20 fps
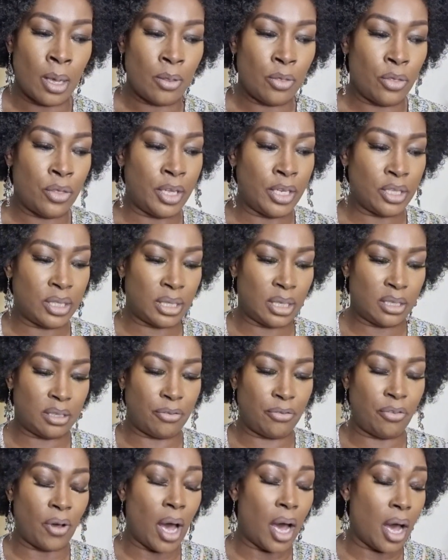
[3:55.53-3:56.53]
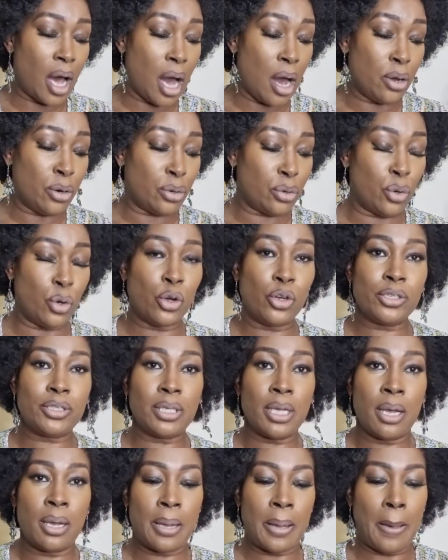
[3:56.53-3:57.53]
This is Faa Rose
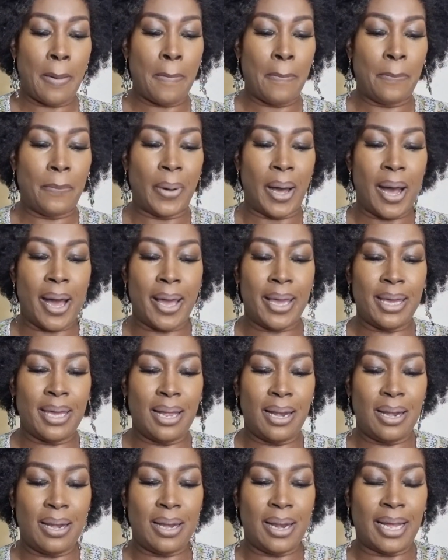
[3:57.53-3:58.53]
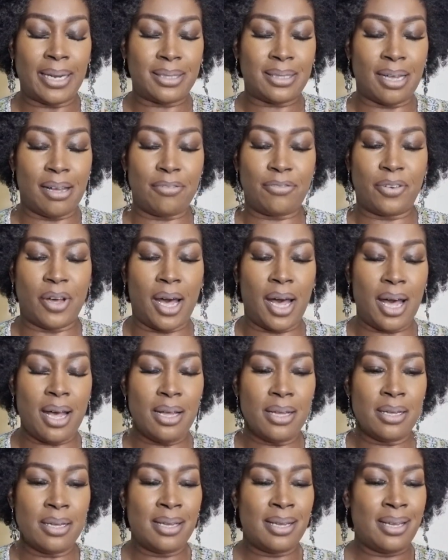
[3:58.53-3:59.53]
by Lataffa,
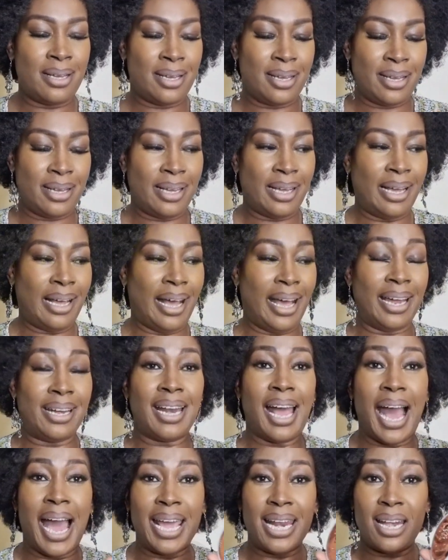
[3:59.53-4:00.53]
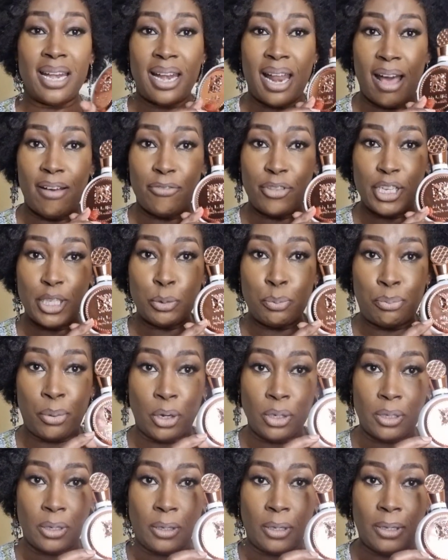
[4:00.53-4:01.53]
and I love this
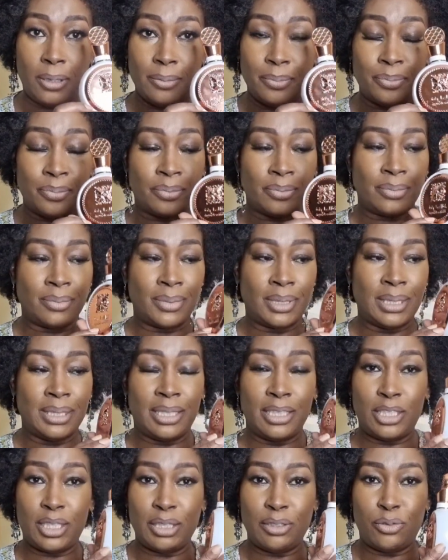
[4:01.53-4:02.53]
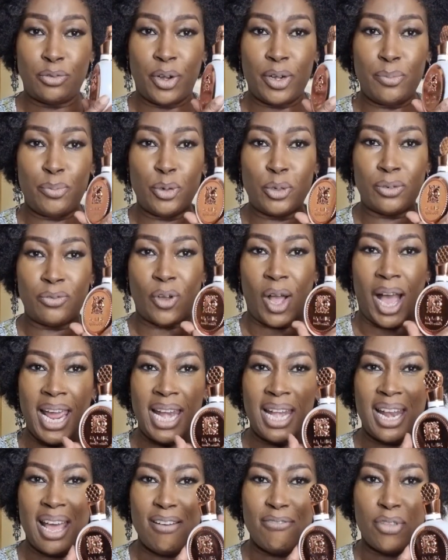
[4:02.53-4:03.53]
bottle. This is very beautiful.
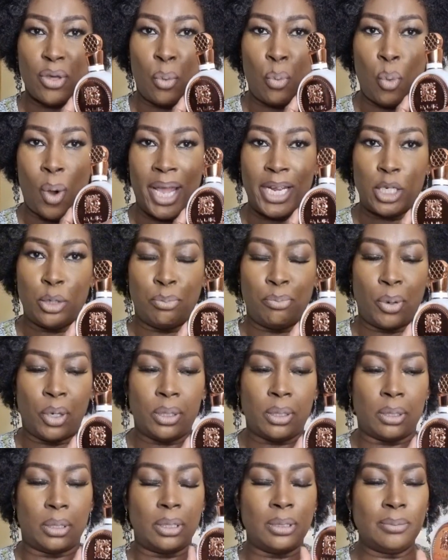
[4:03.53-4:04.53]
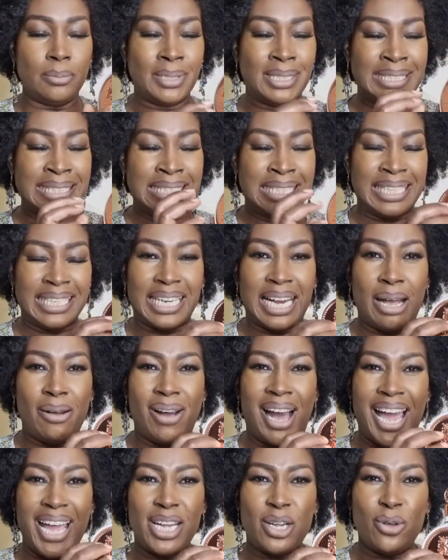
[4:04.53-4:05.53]
love the white bottle. Now,
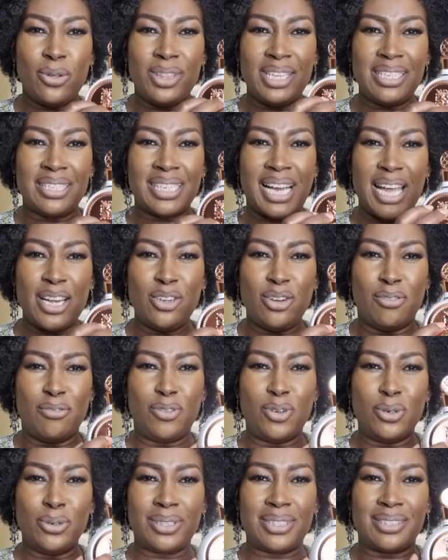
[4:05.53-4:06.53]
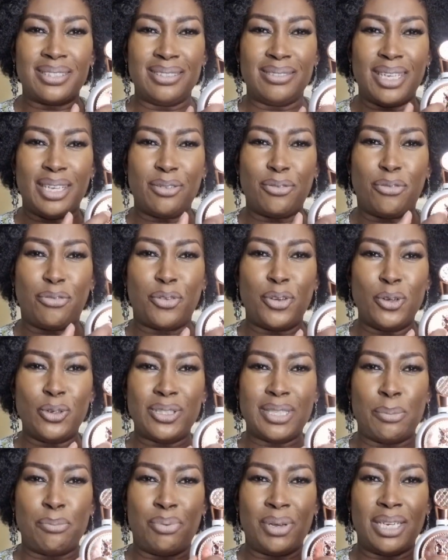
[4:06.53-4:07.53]
I know this kind of looks, it feels
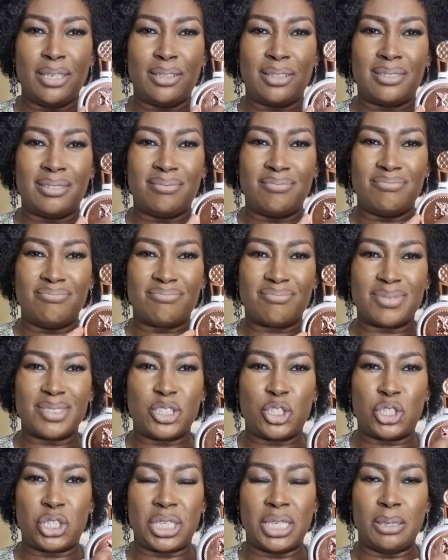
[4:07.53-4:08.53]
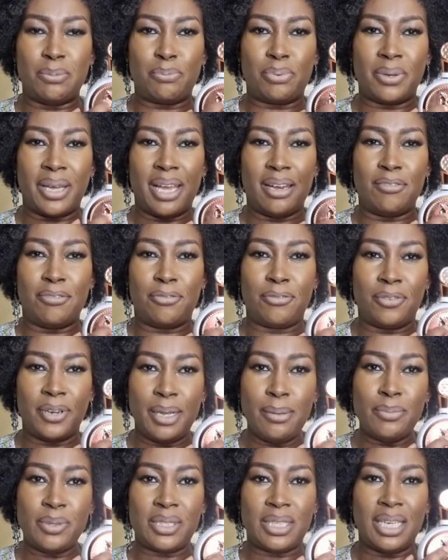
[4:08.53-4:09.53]
a bit cheap and
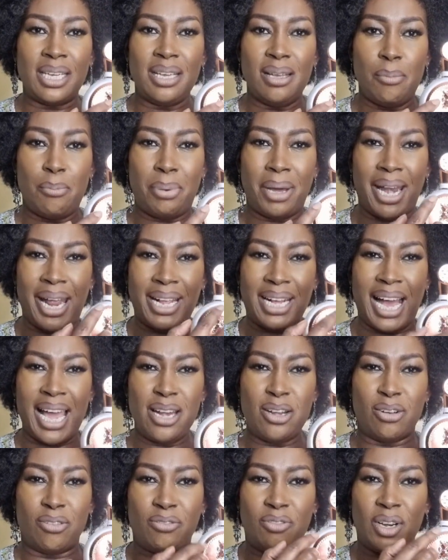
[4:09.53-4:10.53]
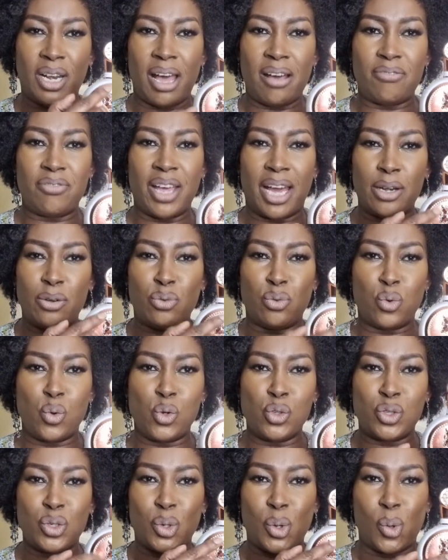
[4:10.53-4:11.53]
flimsy, but I kind of love that
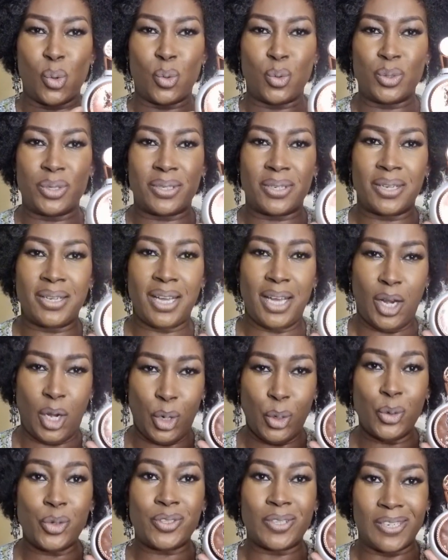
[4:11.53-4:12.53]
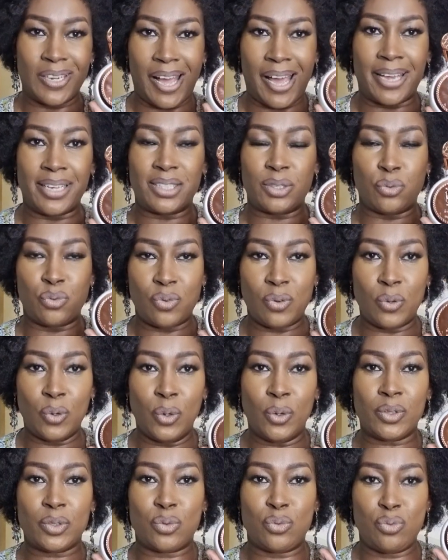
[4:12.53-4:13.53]
rose gold. It looks nice. It
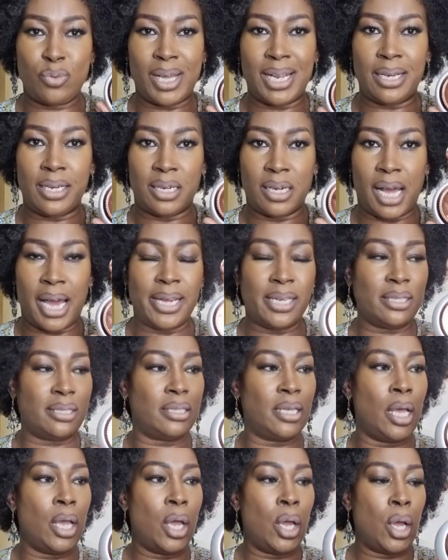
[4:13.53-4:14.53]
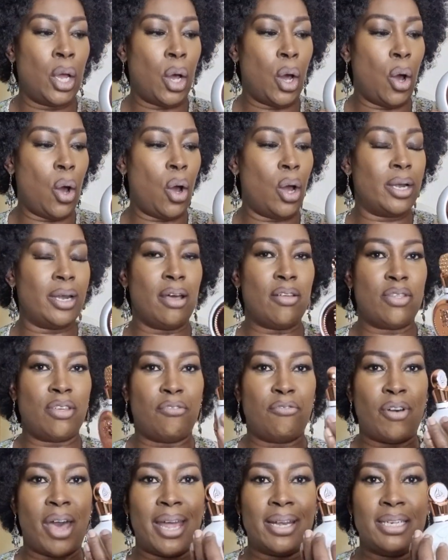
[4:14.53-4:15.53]
looks really nice on the
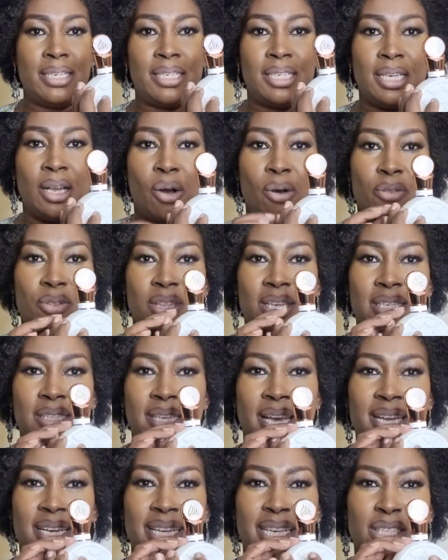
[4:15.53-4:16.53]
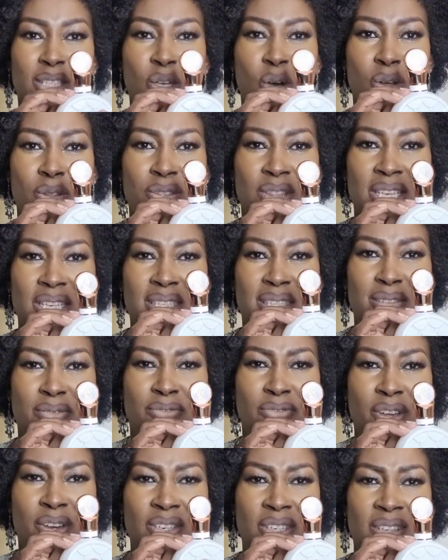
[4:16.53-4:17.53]
vanity. On this side, it's got this
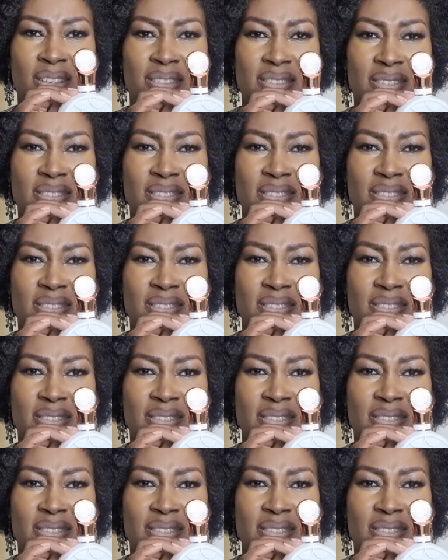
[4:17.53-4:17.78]
very